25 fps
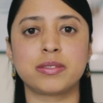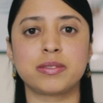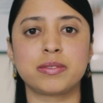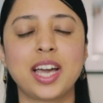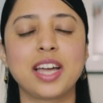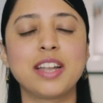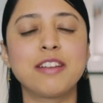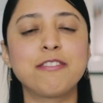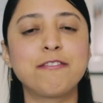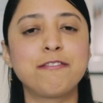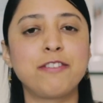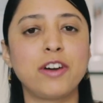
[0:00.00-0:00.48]

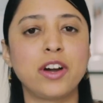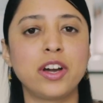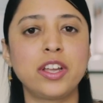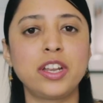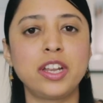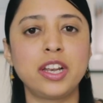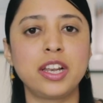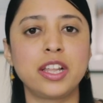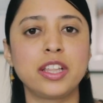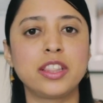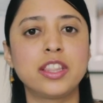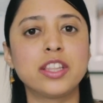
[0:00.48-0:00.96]
And
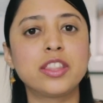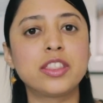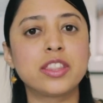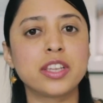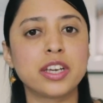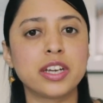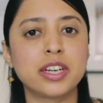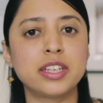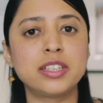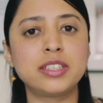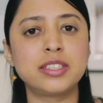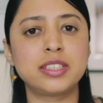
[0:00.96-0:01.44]
finally, the
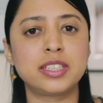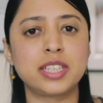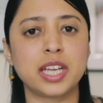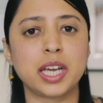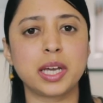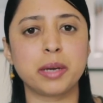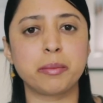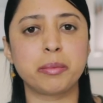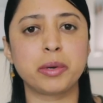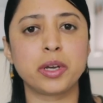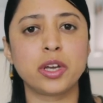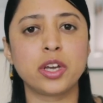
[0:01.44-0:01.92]
third
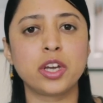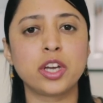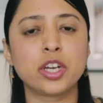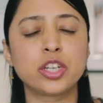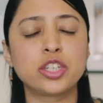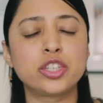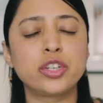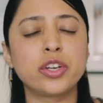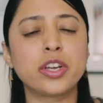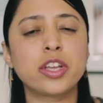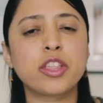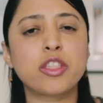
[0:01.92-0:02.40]
step,
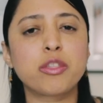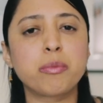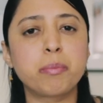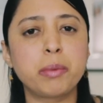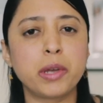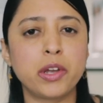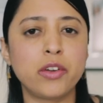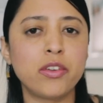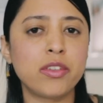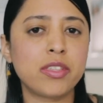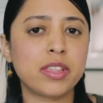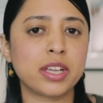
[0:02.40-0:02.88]
to
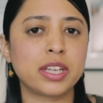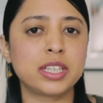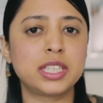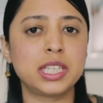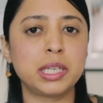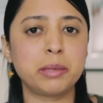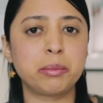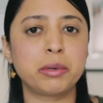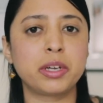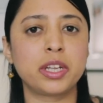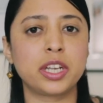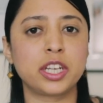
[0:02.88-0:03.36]
experience that
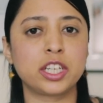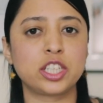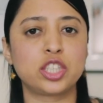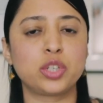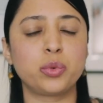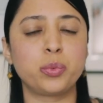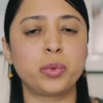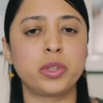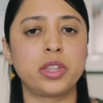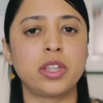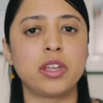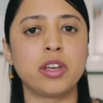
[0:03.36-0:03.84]
deep
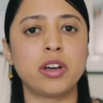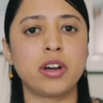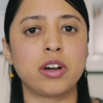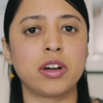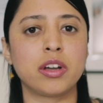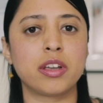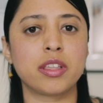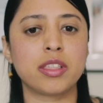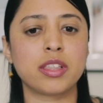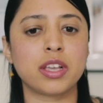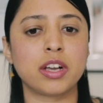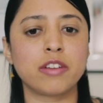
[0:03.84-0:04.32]
connection with your
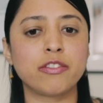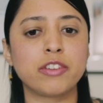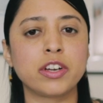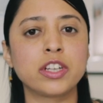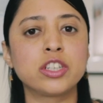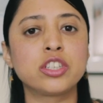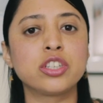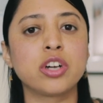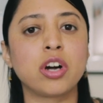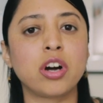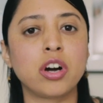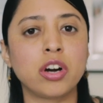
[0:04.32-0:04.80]
higher self
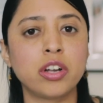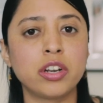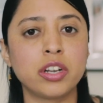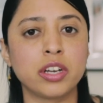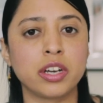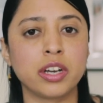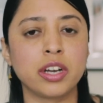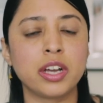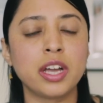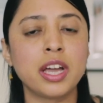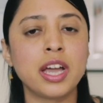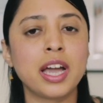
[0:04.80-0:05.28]
and to
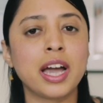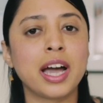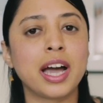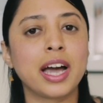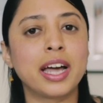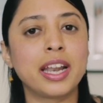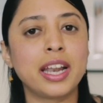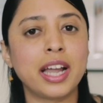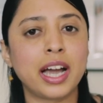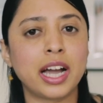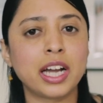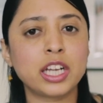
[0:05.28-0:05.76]
honor
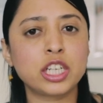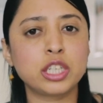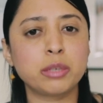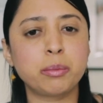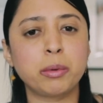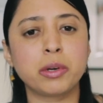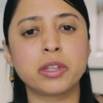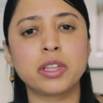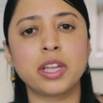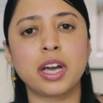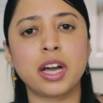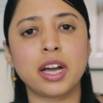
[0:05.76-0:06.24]
and act
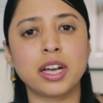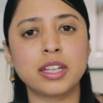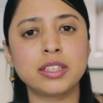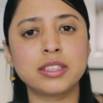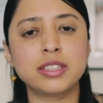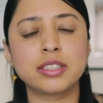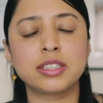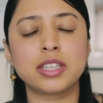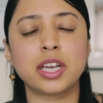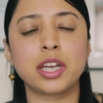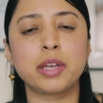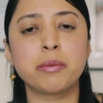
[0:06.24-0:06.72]
upon the
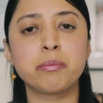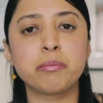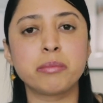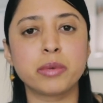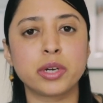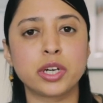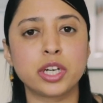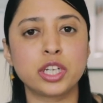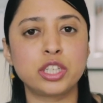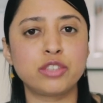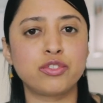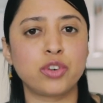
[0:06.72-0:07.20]
answers that
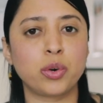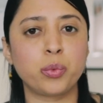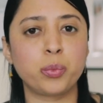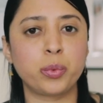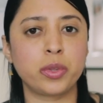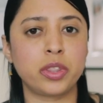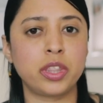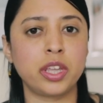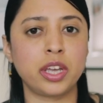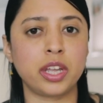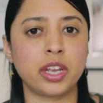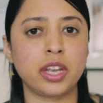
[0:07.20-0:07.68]
emerge from
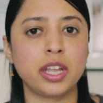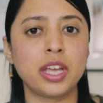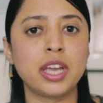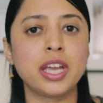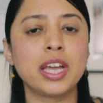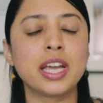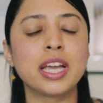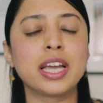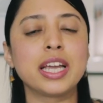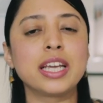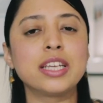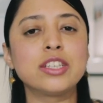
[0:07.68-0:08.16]
within,
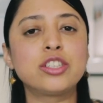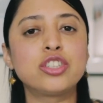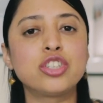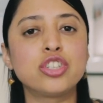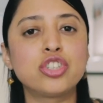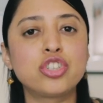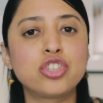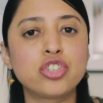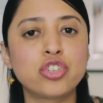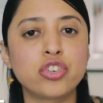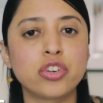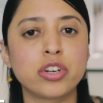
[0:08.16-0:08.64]
is to
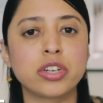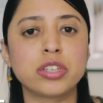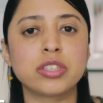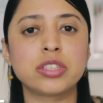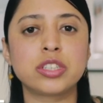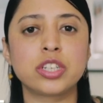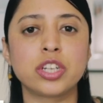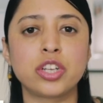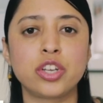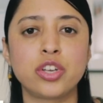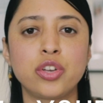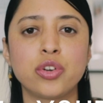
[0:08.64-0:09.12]

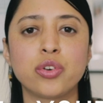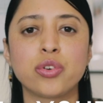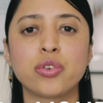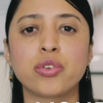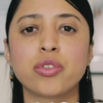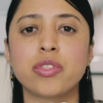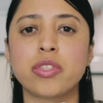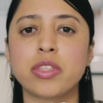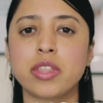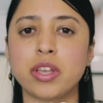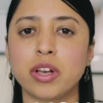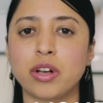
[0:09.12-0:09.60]
trust
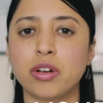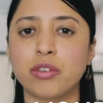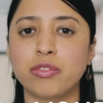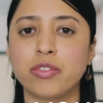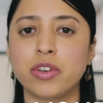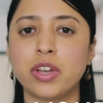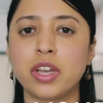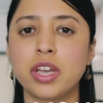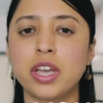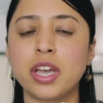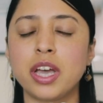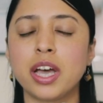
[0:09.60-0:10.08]
yourself.
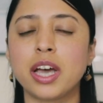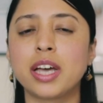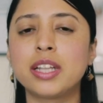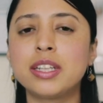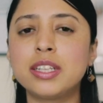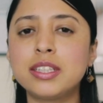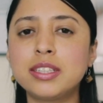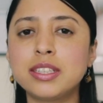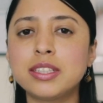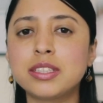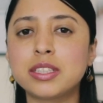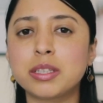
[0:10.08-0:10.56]
And
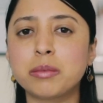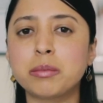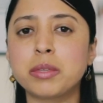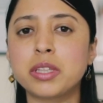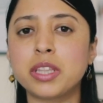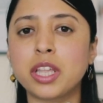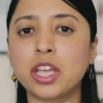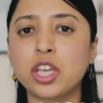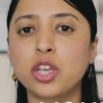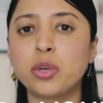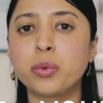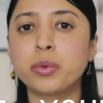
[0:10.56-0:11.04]
this is something
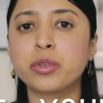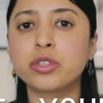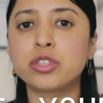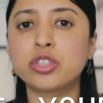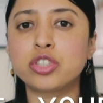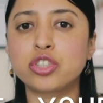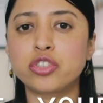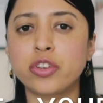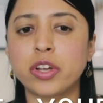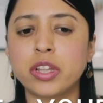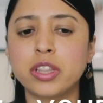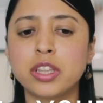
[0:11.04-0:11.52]
that you will
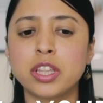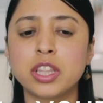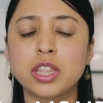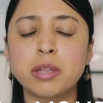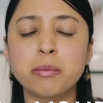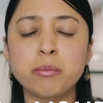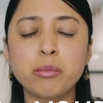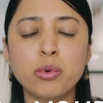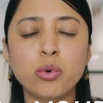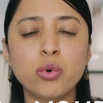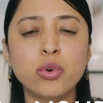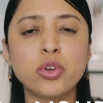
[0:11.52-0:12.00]
strengthen the
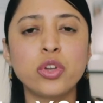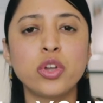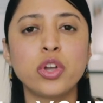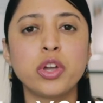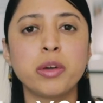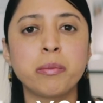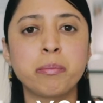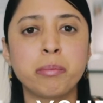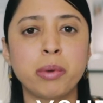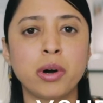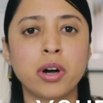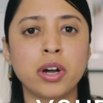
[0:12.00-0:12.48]
more you
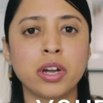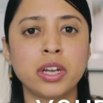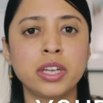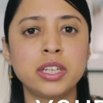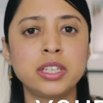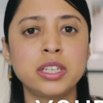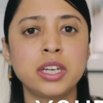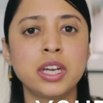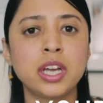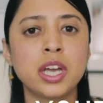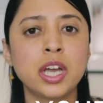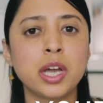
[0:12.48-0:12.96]

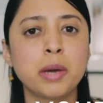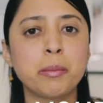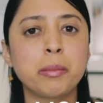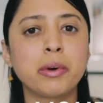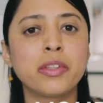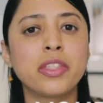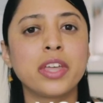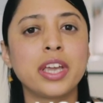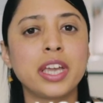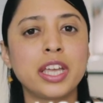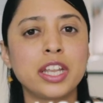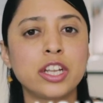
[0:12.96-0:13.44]
abide by
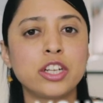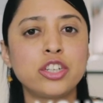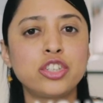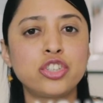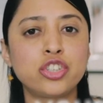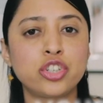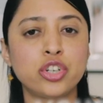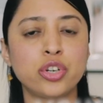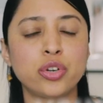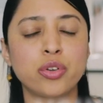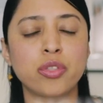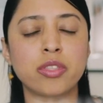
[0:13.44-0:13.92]
the inner
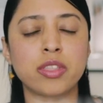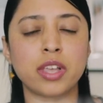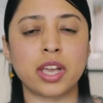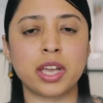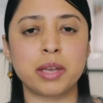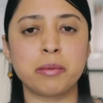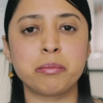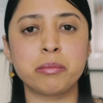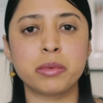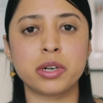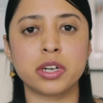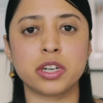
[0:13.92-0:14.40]
truths that
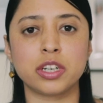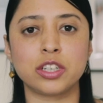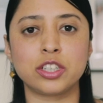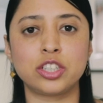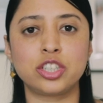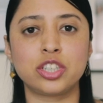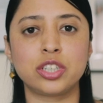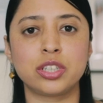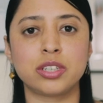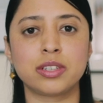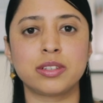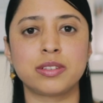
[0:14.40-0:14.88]

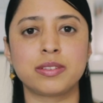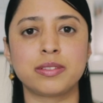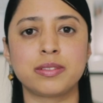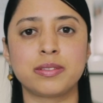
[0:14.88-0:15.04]
emerge.